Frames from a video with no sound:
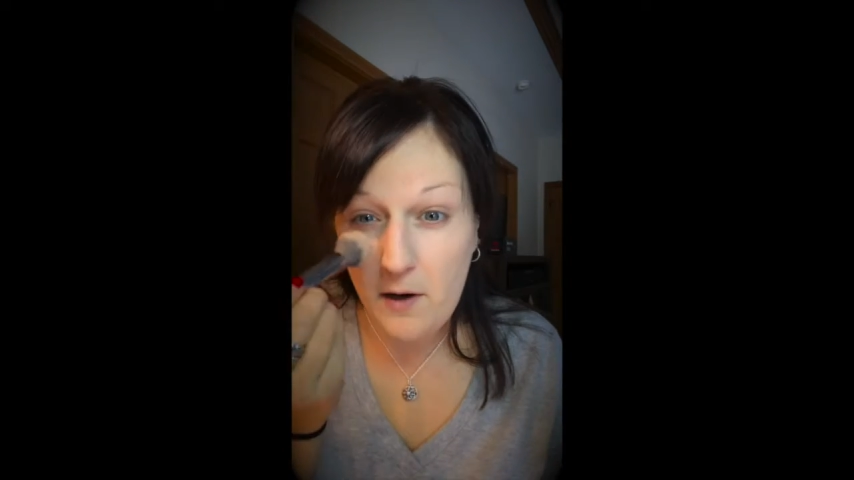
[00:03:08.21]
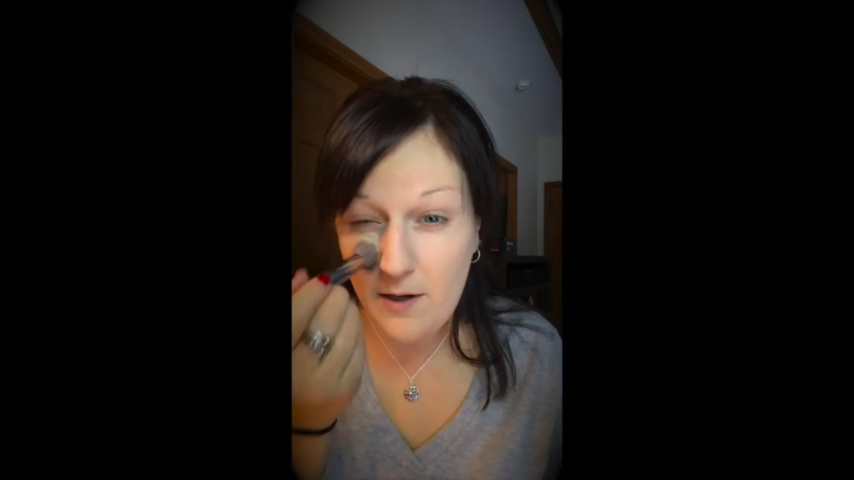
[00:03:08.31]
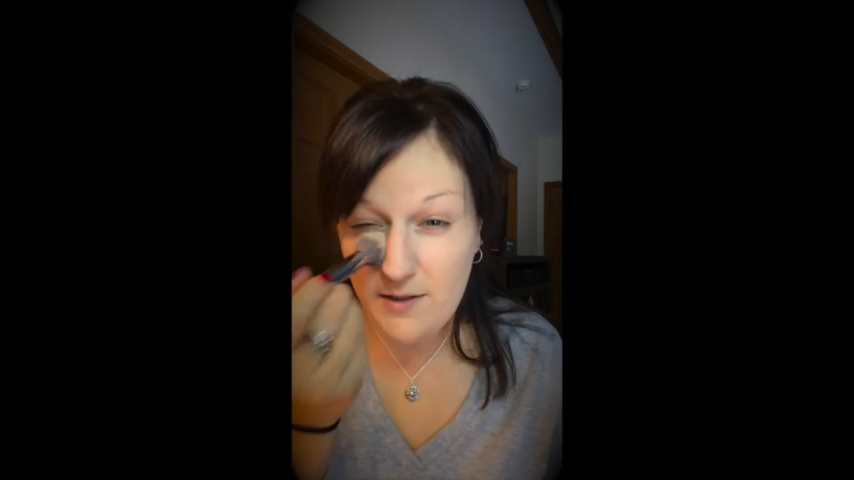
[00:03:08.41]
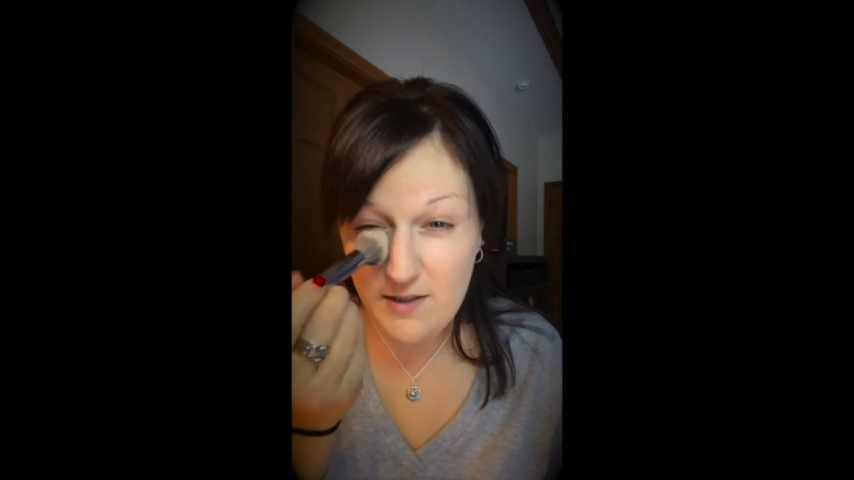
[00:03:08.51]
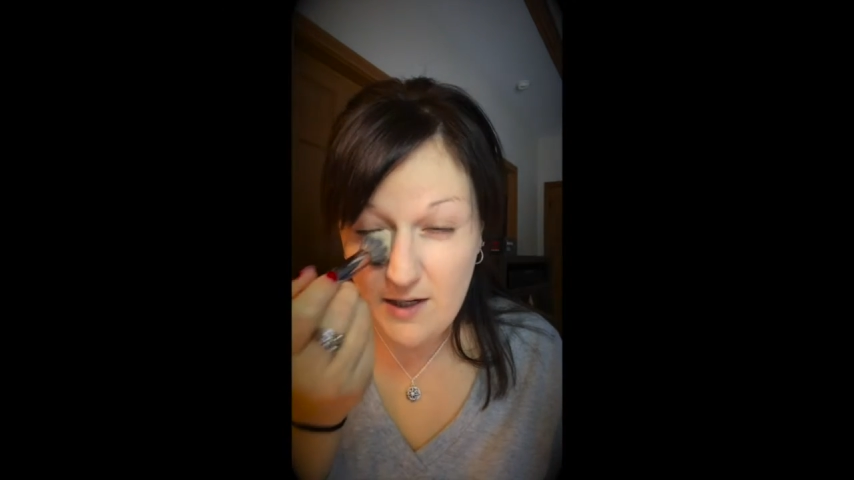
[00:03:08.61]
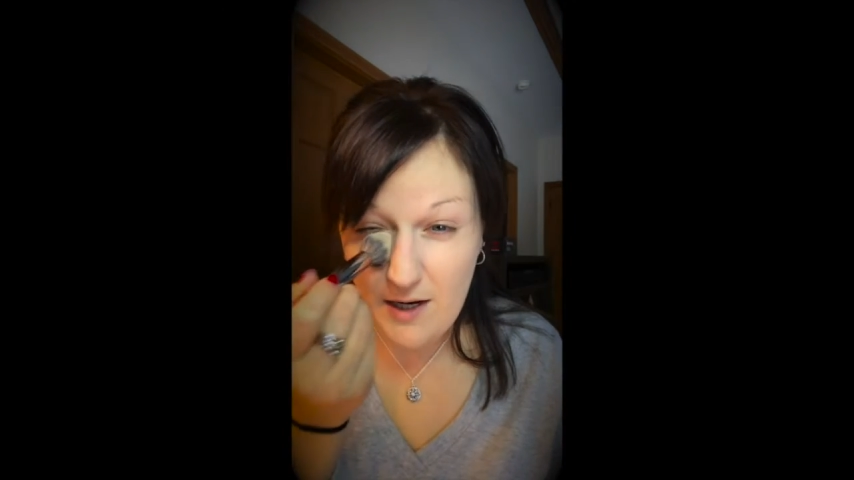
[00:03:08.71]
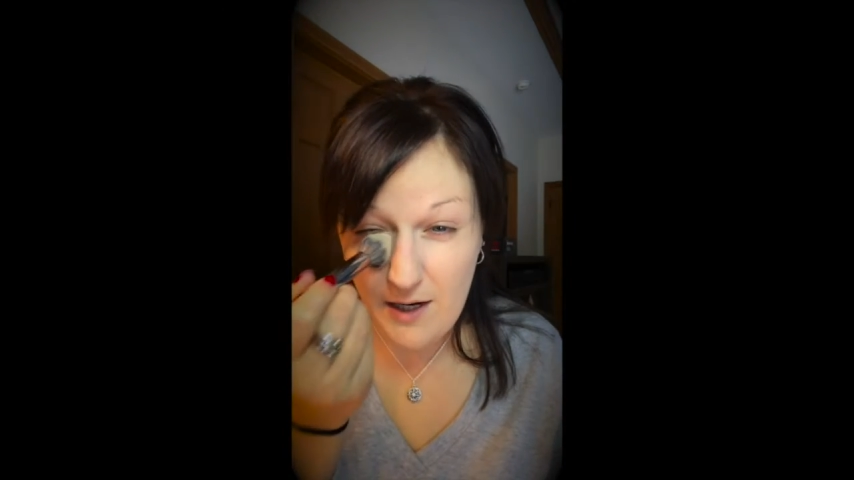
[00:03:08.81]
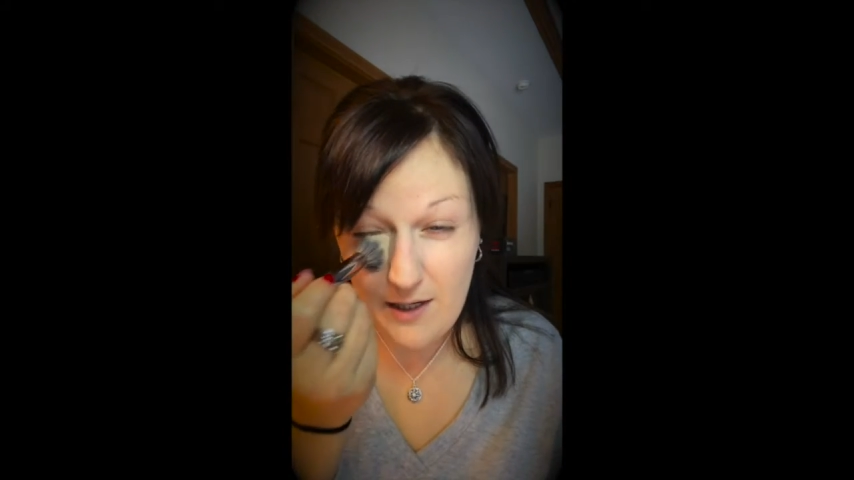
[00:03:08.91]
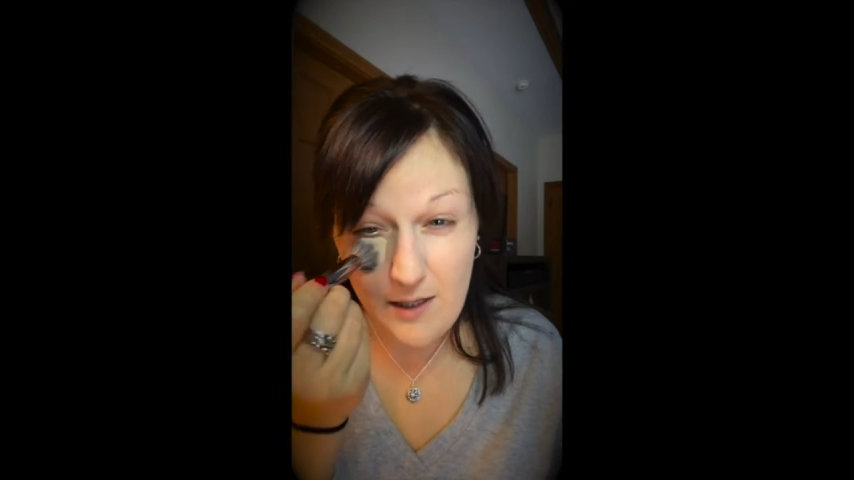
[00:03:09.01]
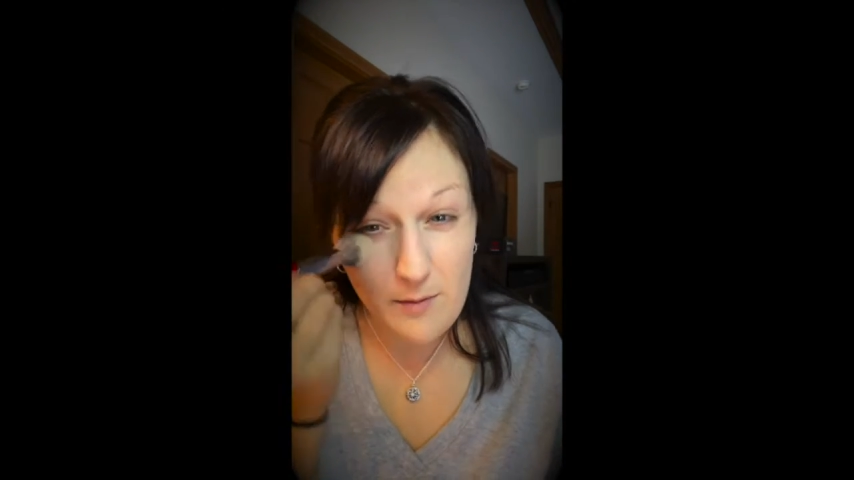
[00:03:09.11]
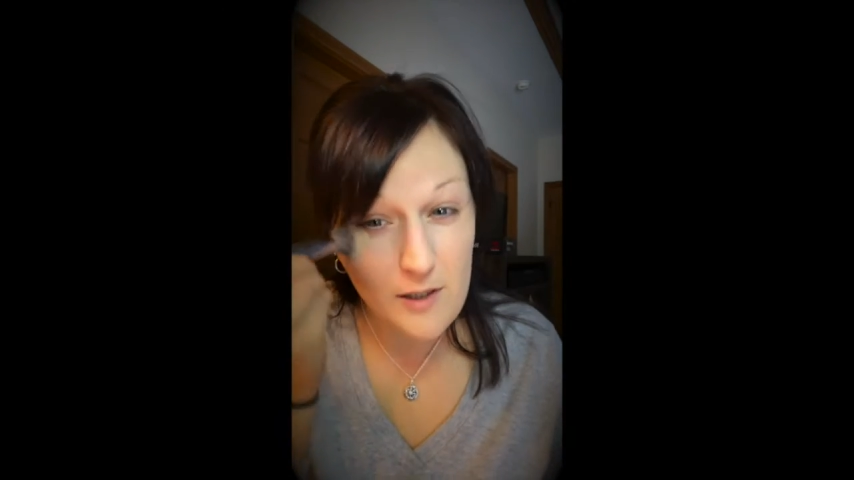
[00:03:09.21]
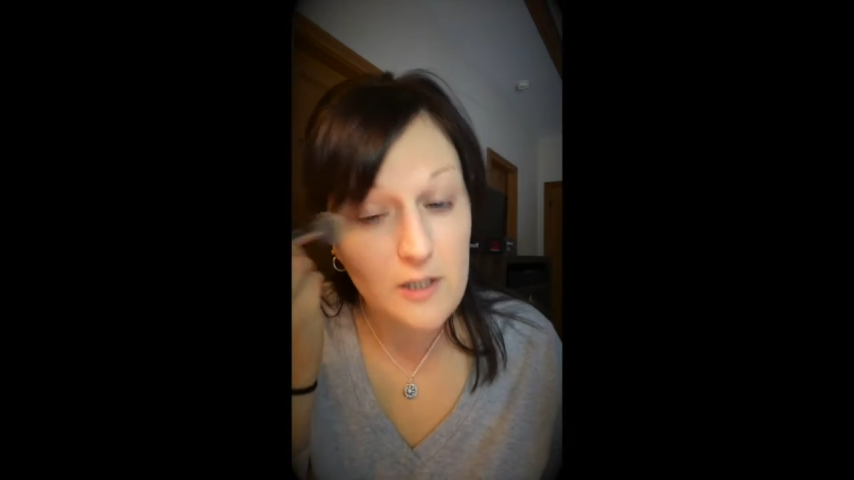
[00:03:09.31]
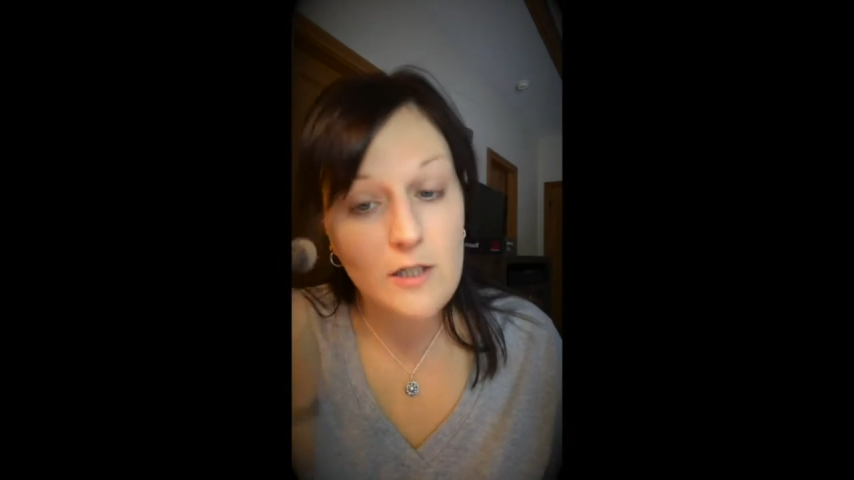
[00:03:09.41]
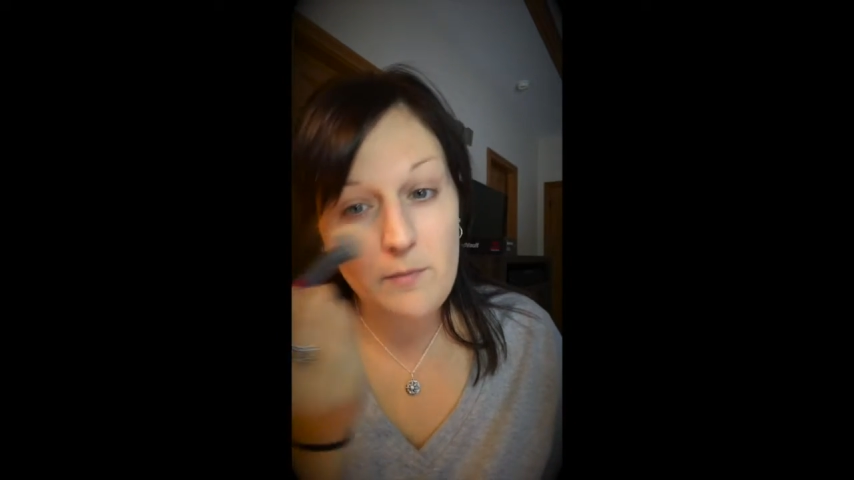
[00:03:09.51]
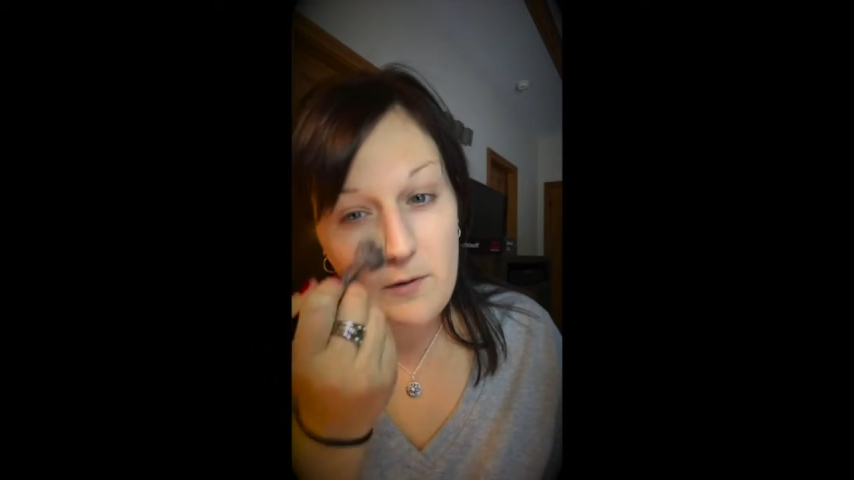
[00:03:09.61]
Has a tiny bit
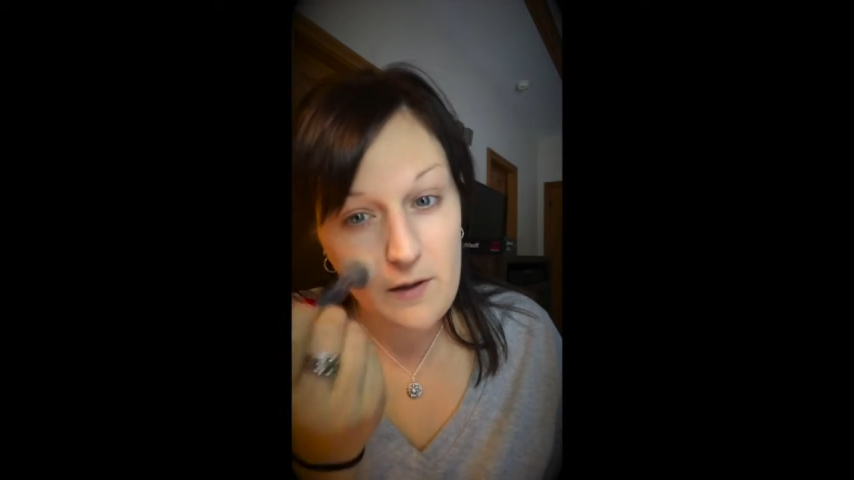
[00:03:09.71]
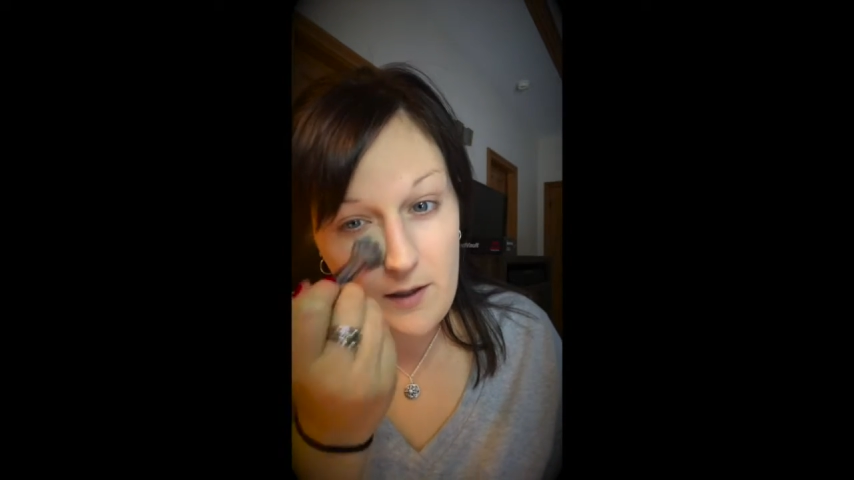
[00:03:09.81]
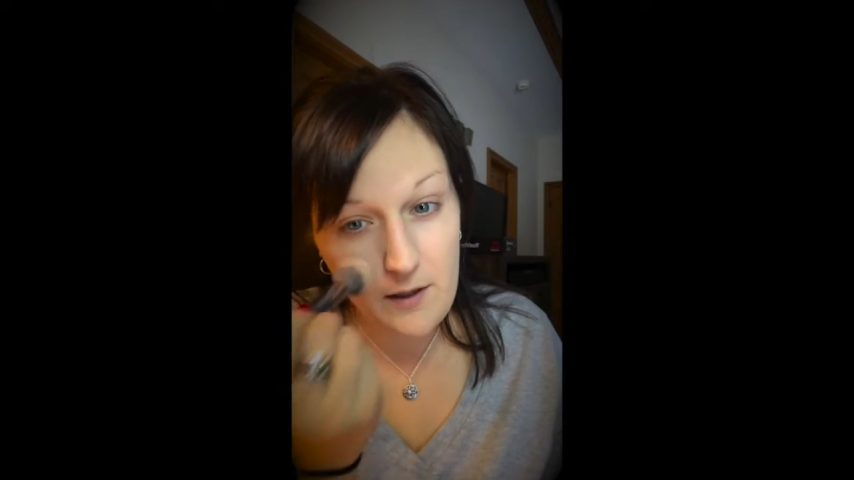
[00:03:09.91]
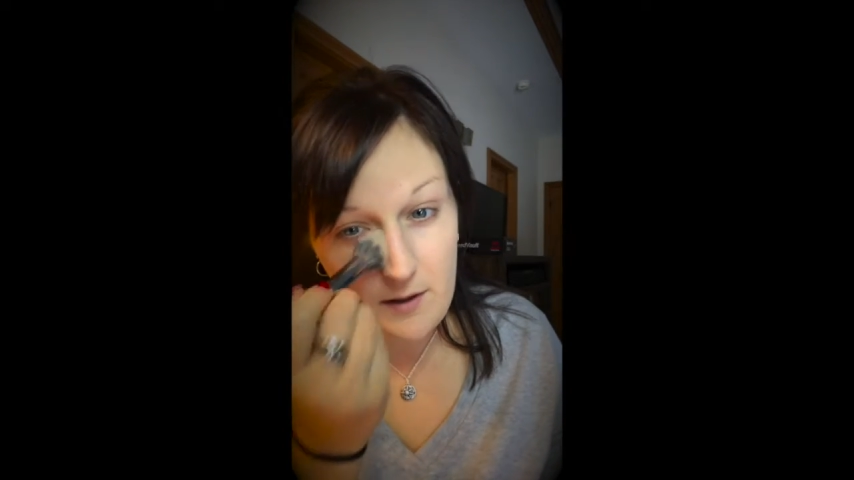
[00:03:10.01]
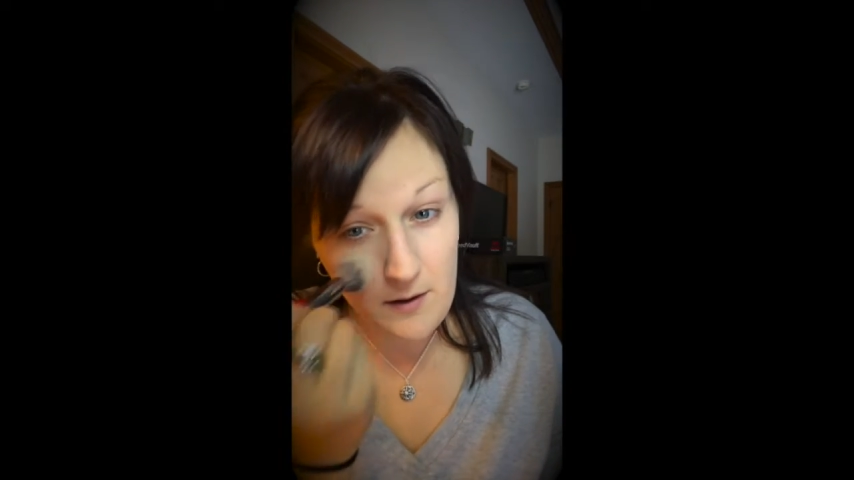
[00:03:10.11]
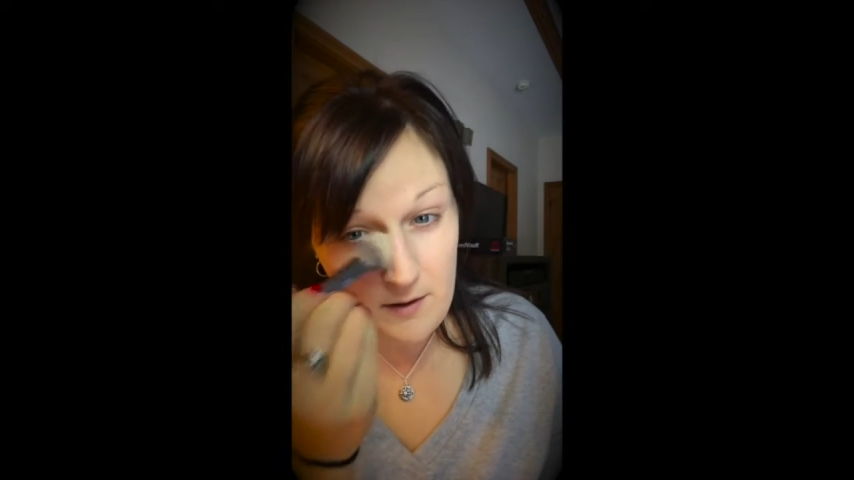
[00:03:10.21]
of shimmer in it.